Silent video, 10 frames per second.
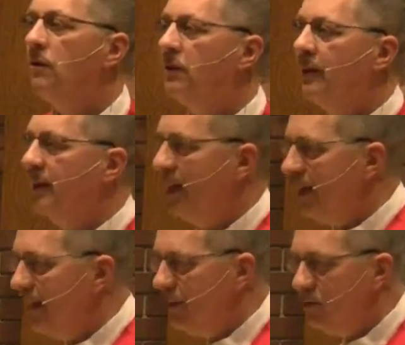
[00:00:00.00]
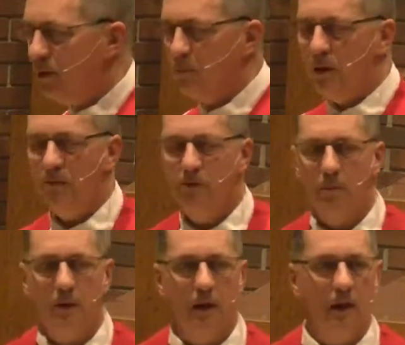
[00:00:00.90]
to gain something
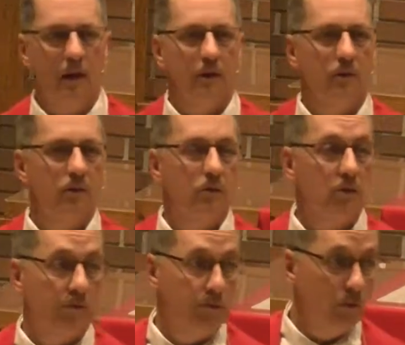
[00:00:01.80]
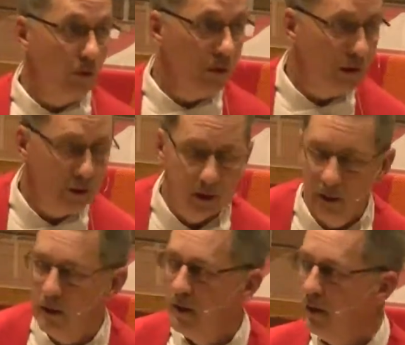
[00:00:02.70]
from God or to avoid
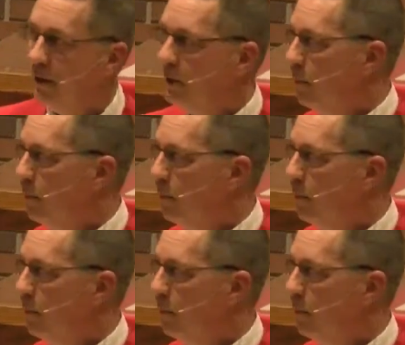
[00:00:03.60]
the